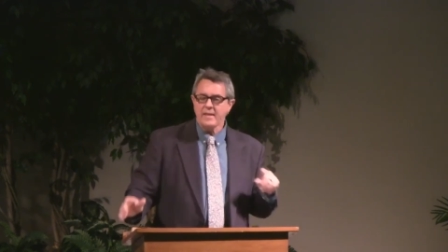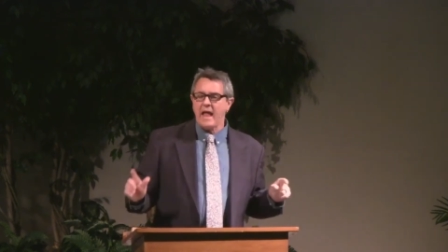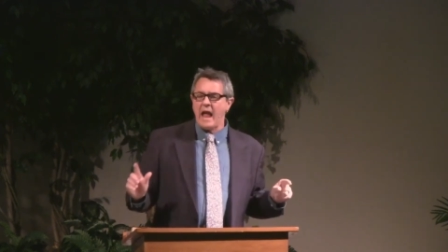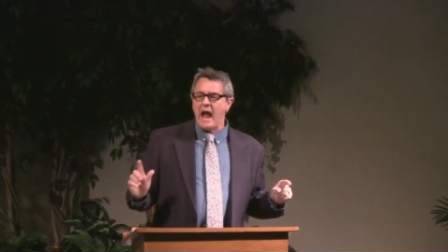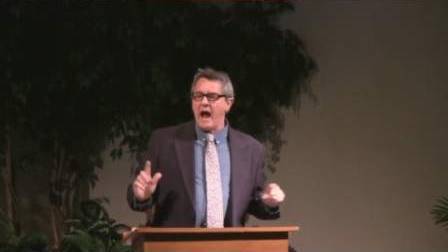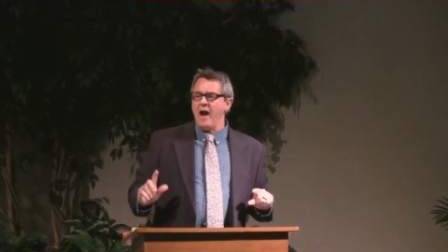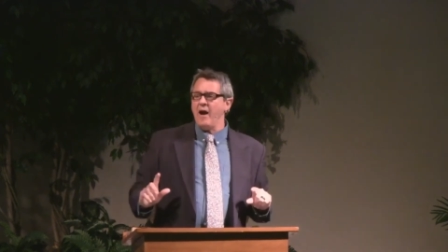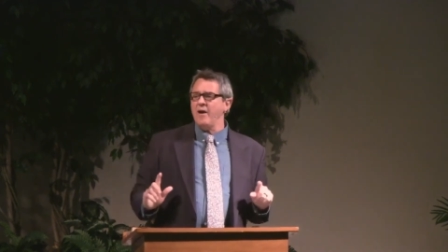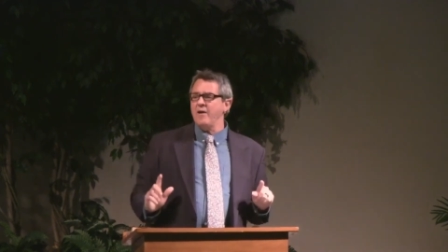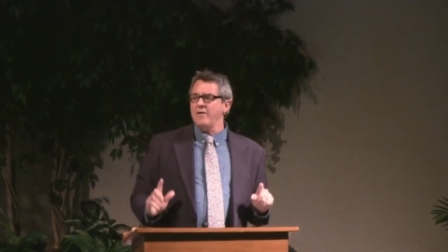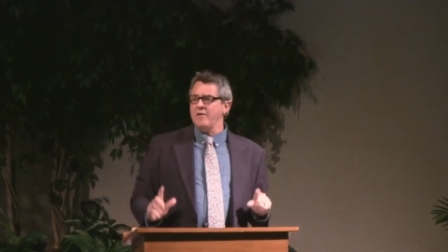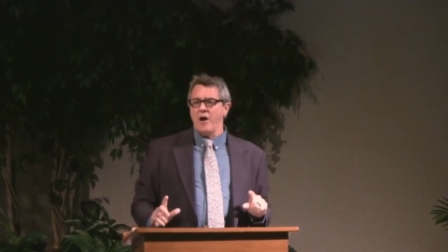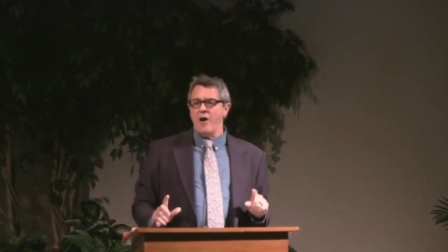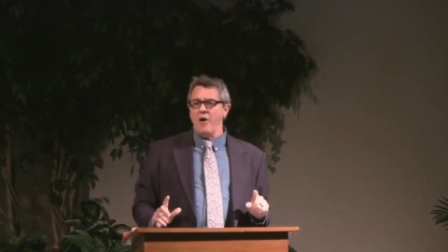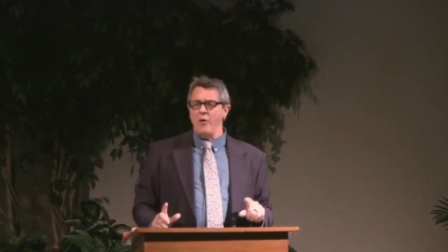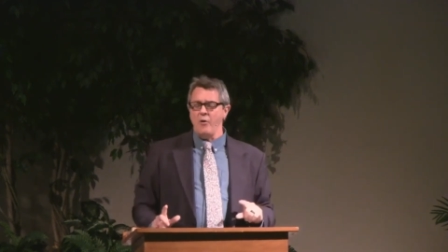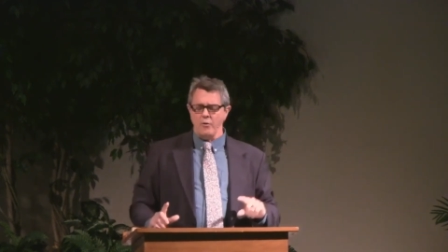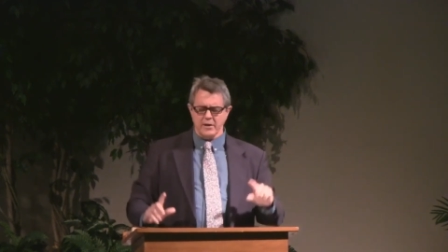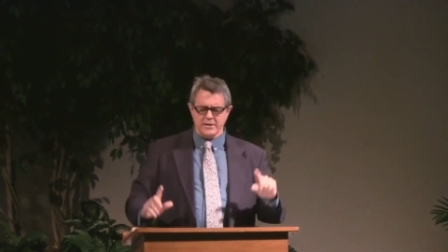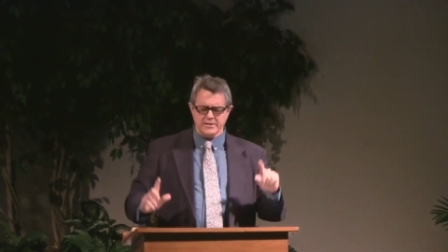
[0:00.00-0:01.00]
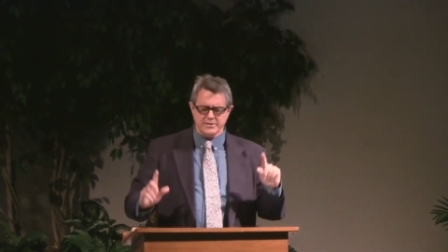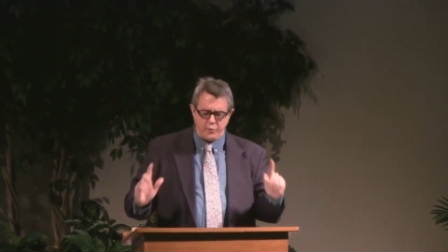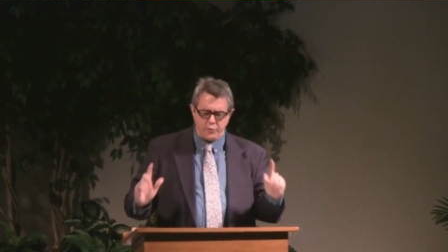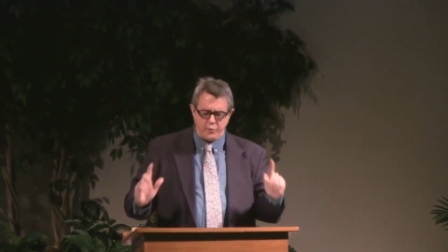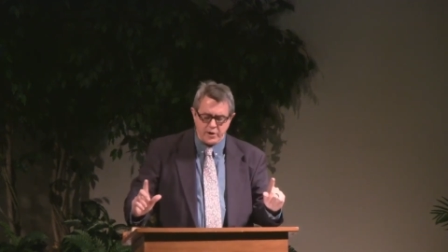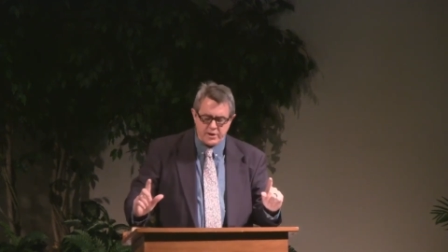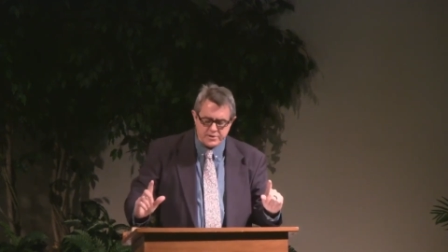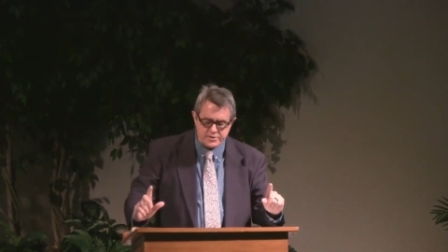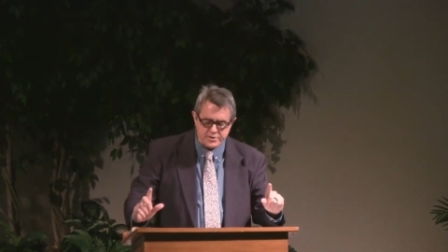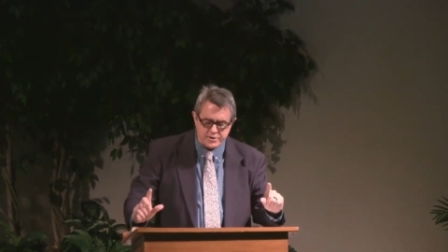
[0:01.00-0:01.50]
Our goal as
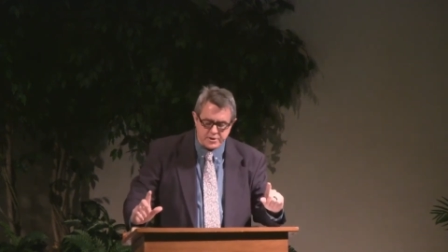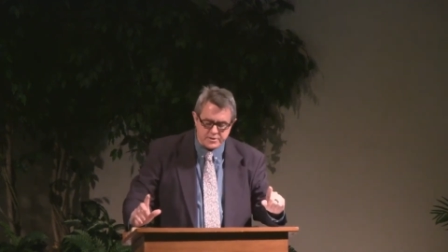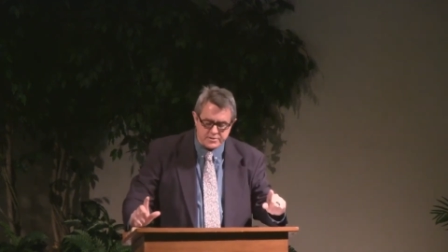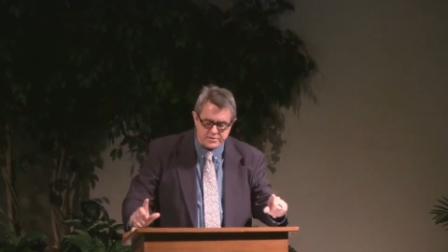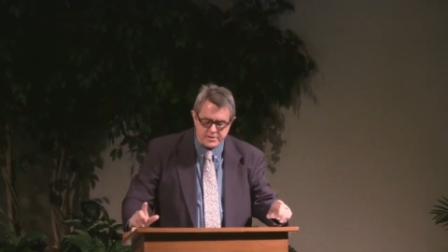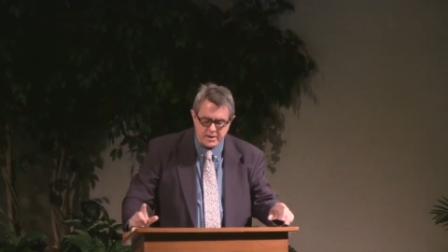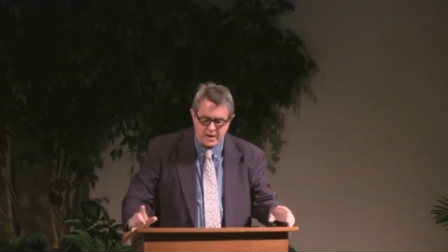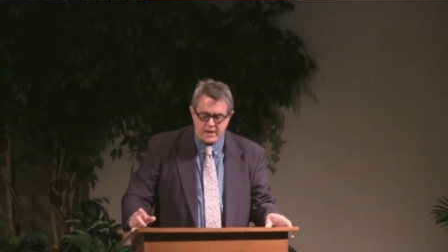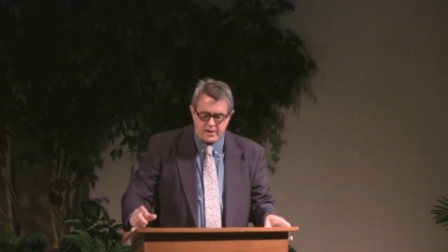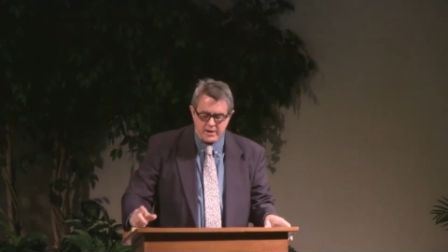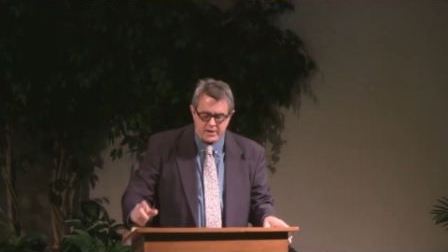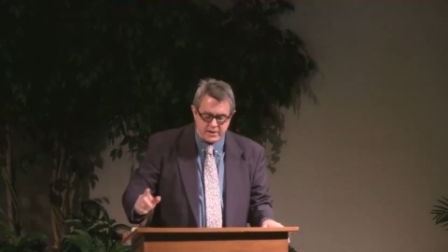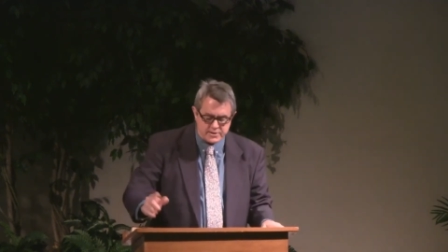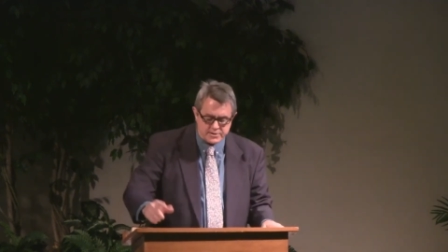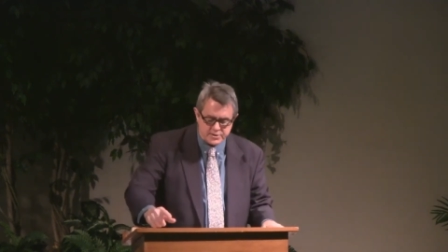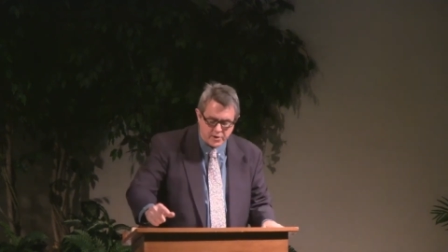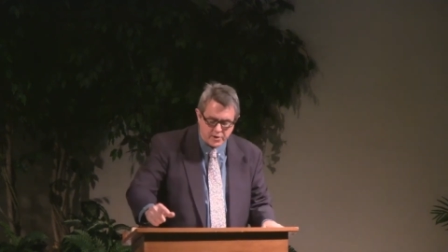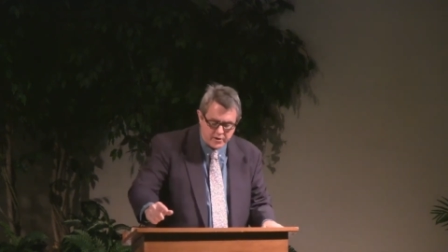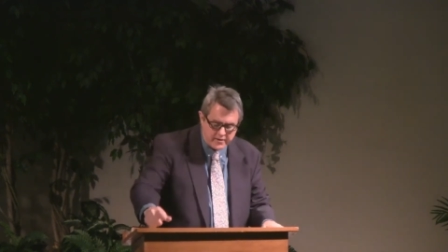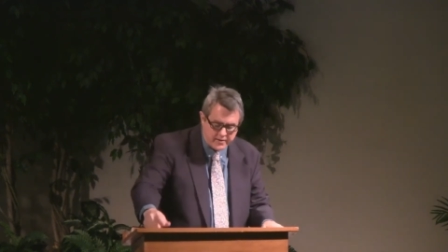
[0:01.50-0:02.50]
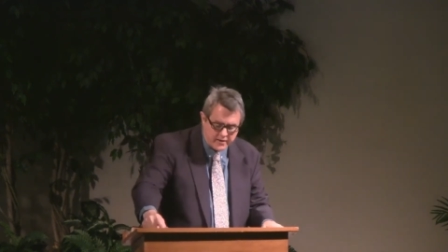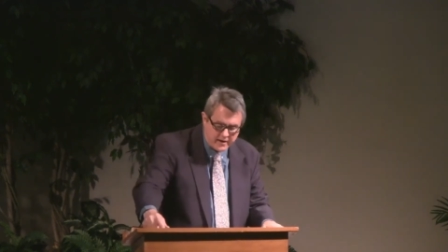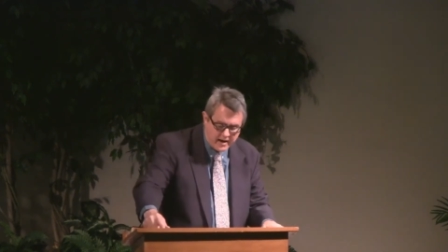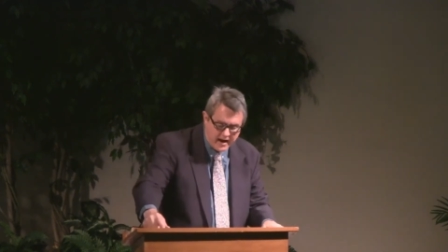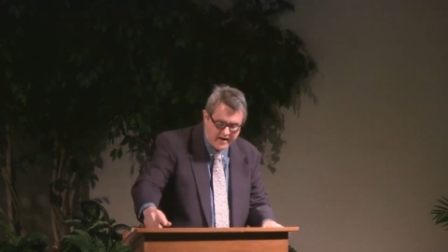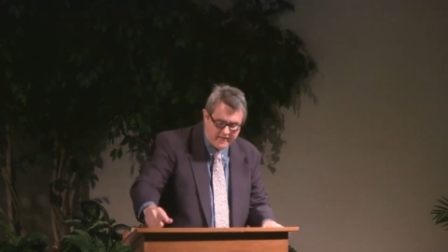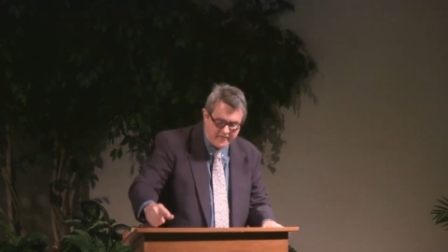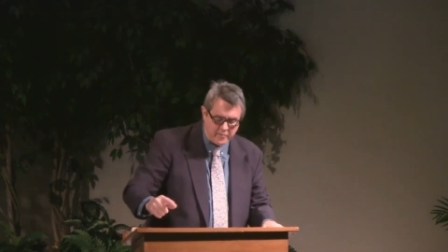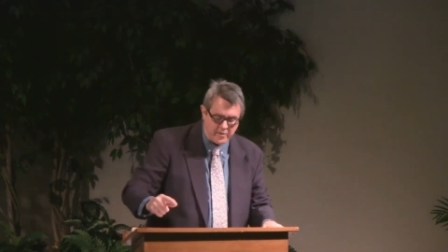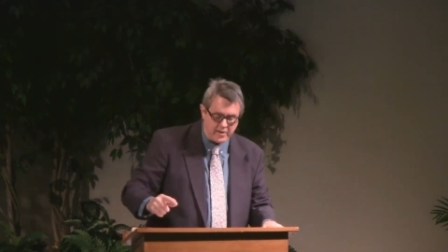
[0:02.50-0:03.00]
Christians concerning the
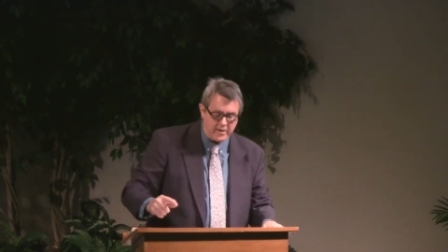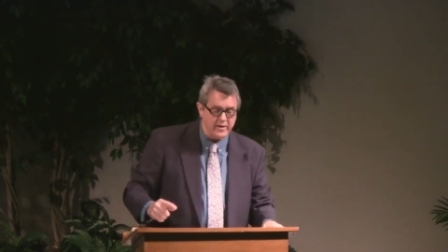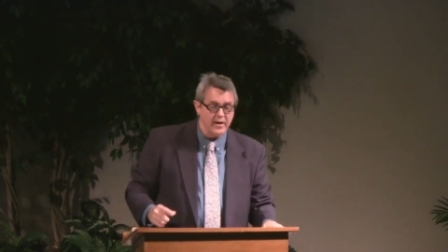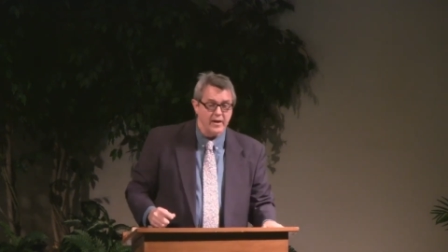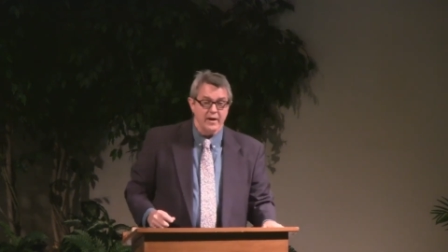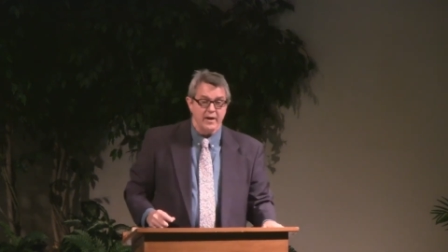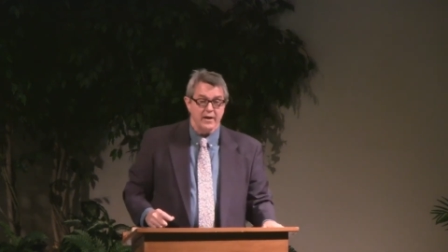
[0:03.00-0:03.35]
government,